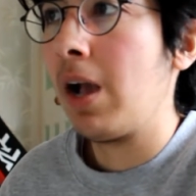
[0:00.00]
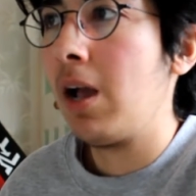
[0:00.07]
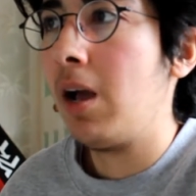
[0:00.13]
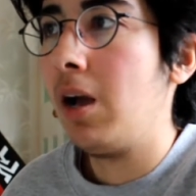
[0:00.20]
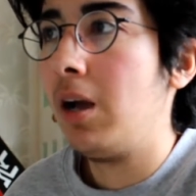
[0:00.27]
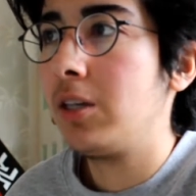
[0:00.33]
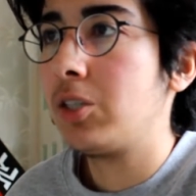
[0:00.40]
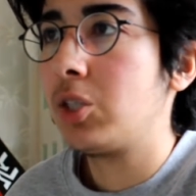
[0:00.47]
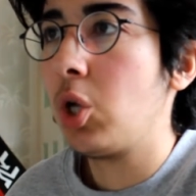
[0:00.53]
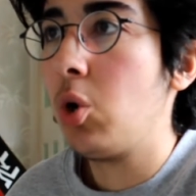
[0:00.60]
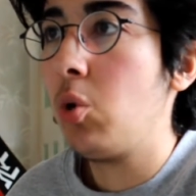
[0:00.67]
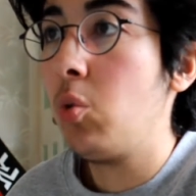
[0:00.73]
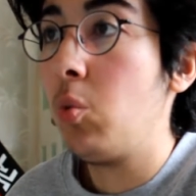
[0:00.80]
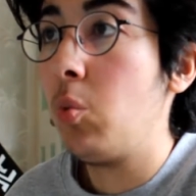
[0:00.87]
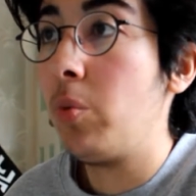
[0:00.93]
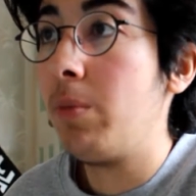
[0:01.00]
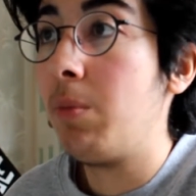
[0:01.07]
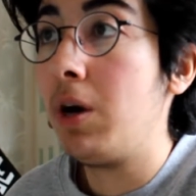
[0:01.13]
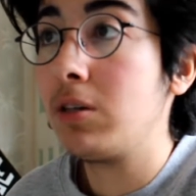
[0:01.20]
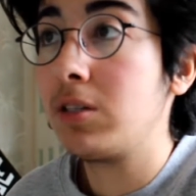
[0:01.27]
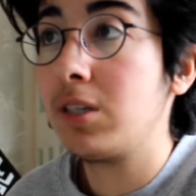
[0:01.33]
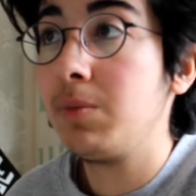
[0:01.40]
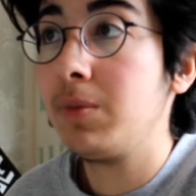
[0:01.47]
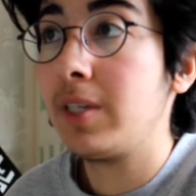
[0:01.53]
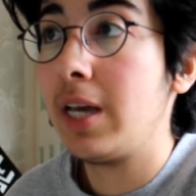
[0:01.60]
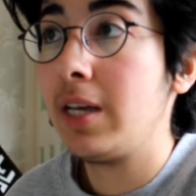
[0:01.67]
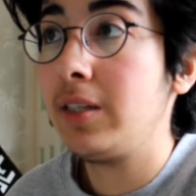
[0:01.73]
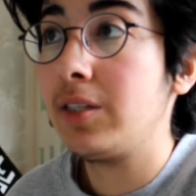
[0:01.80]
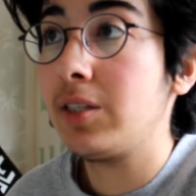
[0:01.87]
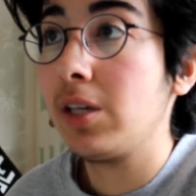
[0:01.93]
So the mark scheme
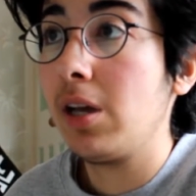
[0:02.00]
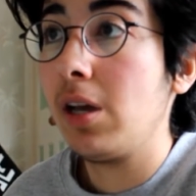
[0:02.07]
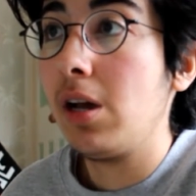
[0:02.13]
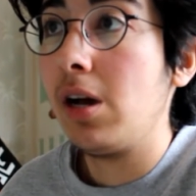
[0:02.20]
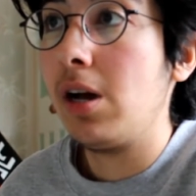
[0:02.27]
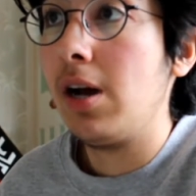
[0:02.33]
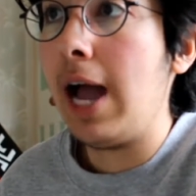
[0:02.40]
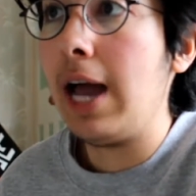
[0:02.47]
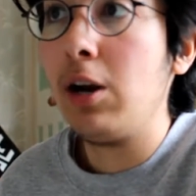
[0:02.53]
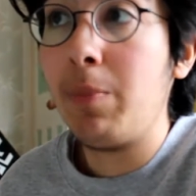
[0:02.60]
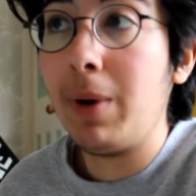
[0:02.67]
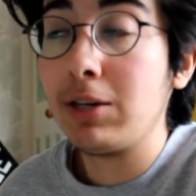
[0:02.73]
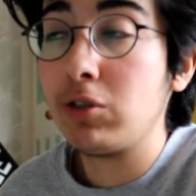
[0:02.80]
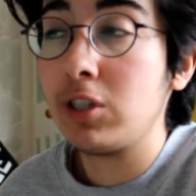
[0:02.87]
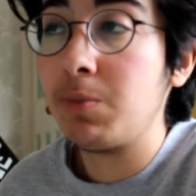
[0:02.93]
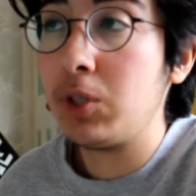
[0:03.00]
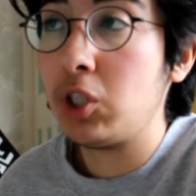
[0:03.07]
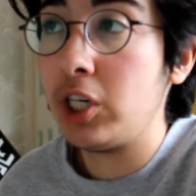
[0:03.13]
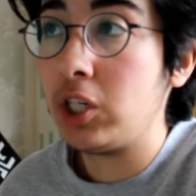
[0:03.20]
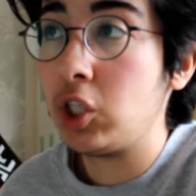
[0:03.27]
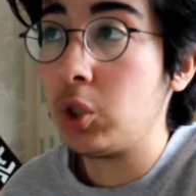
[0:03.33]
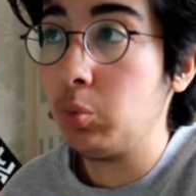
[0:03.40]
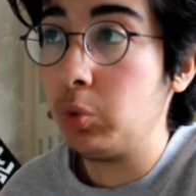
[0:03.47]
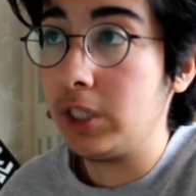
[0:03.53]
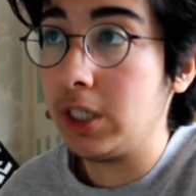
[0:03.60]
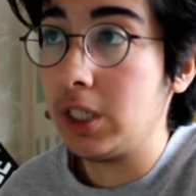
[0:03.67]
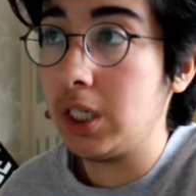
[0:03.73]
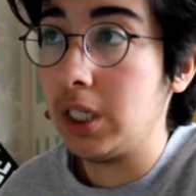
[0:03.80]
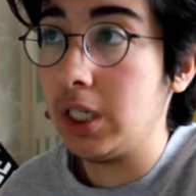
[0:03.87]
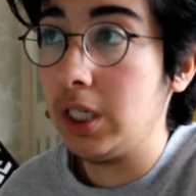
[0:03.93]
says allopatric speciation would
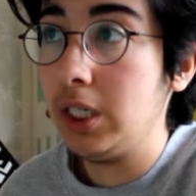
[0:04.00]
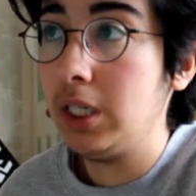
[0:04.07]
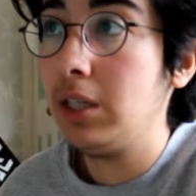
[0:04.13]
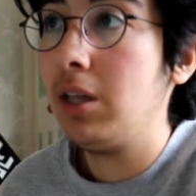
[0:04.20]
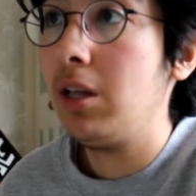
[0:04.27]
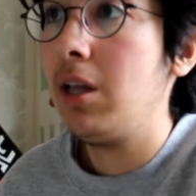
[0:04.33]
occur